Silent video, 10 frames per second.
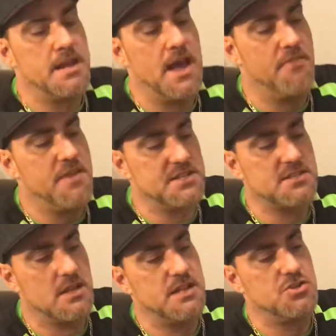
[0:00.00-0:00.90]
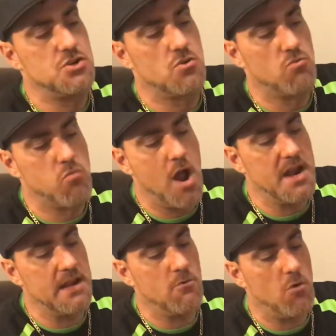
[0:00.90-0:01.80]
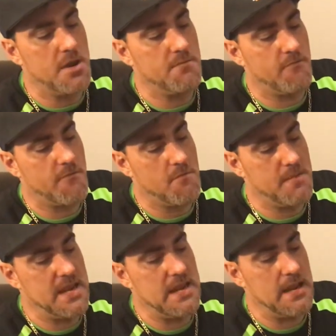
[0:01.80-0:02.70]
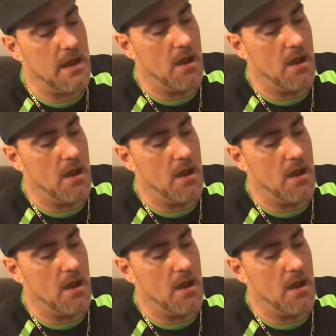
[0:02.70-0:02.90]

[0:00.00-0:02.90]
Now this is your running one for me